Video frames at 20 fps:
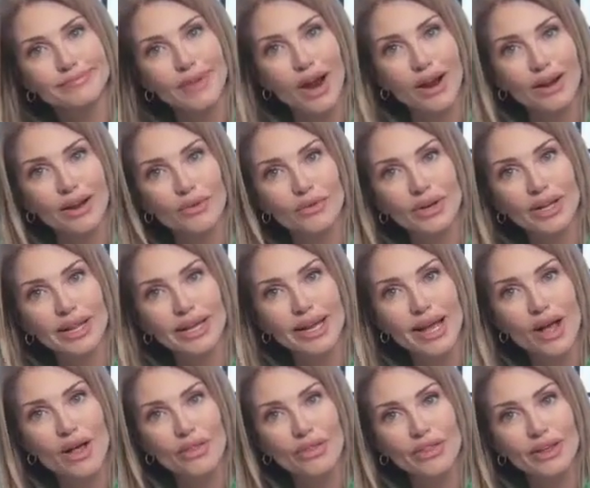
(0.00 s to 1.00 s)
are you really
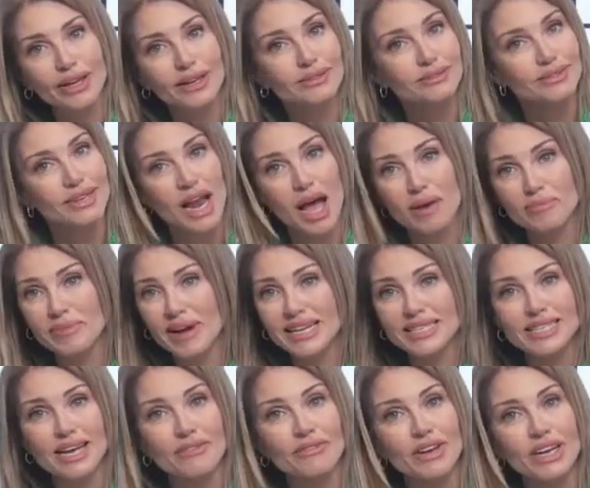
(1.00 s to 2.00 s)
healthy? Not by
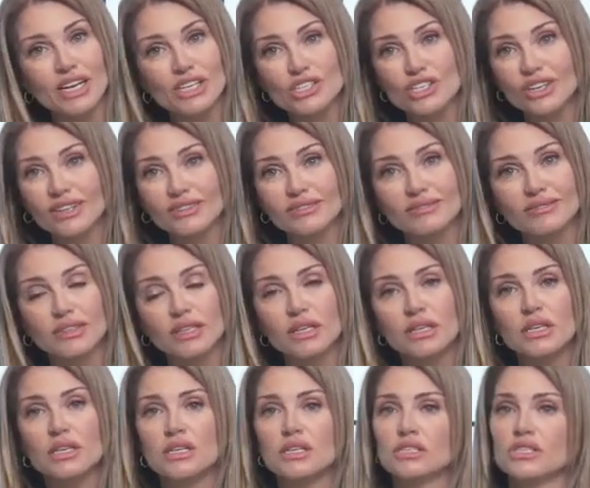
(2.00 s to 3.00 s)
definition.
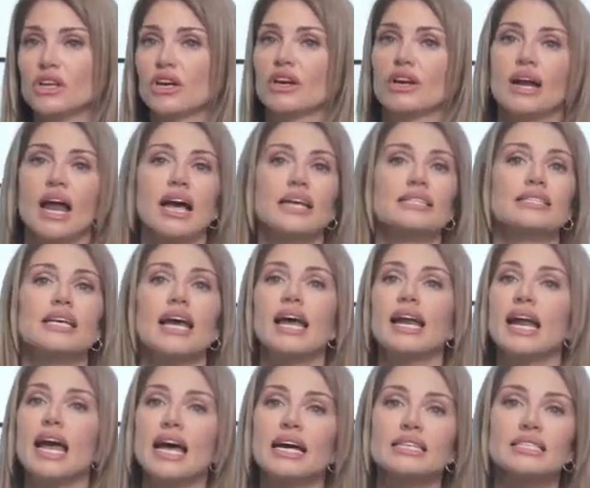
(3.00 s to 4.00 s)
So you're not
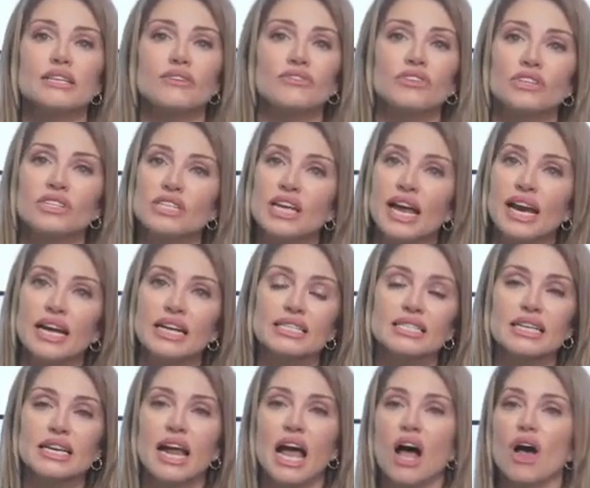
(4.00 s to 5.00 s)
10x if you're
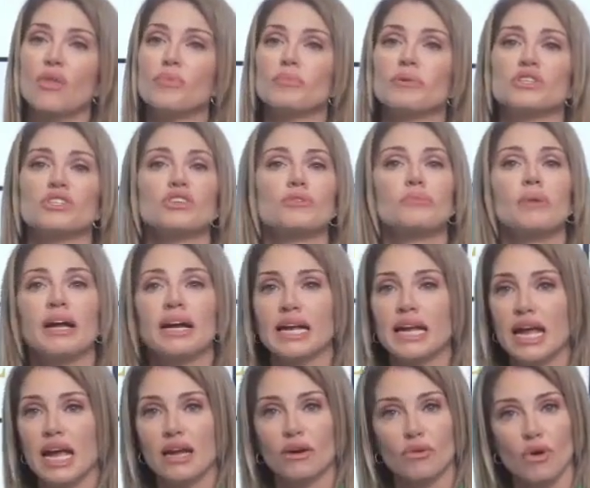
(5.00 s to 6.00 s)
10x in health, but your money
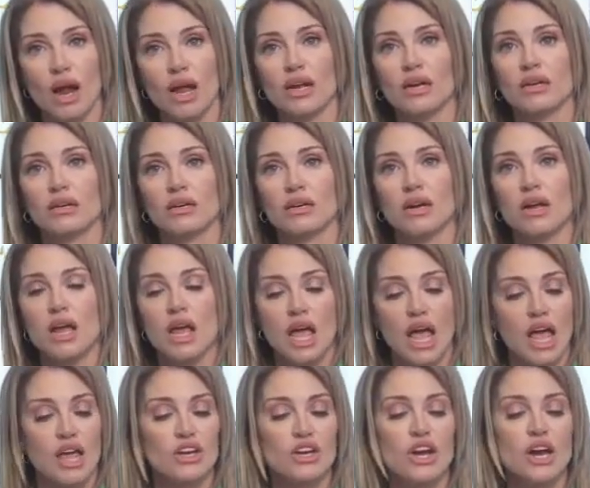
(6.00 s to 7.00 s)
ain't right.
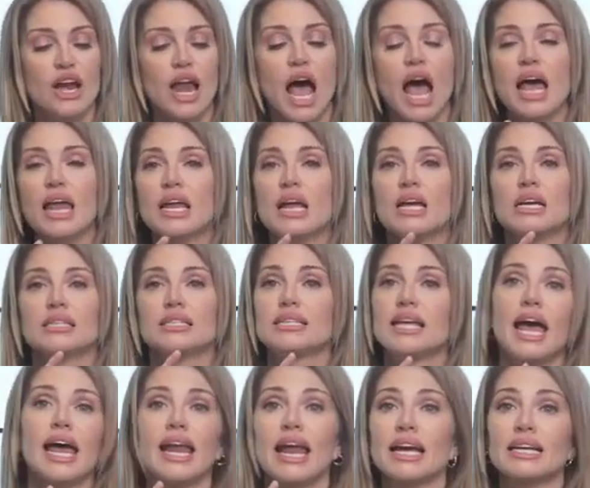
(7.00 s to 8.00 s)
And you're not
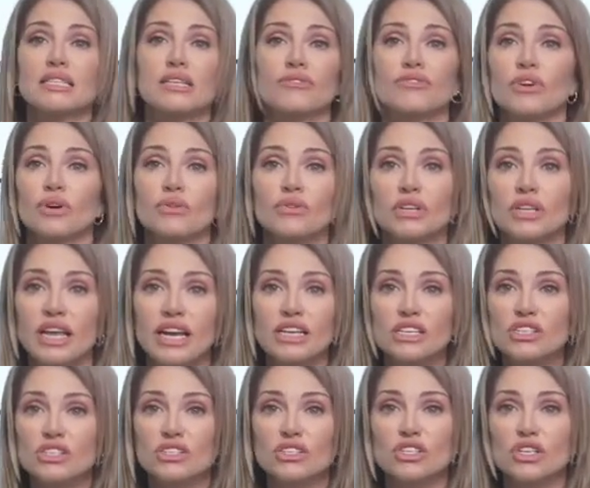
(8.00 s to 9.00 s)
10x if your
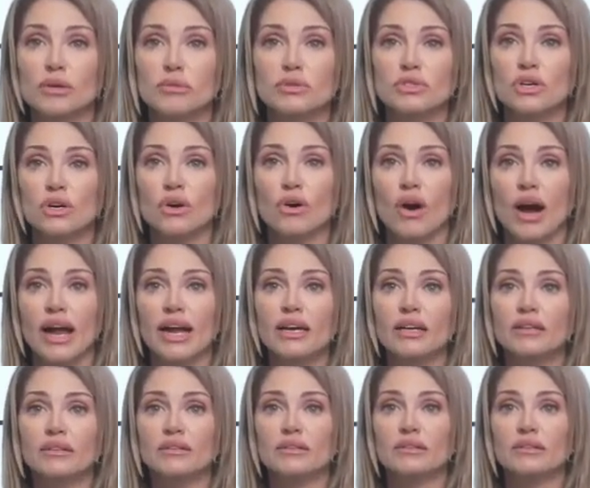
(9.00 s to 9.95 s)
relationships are great,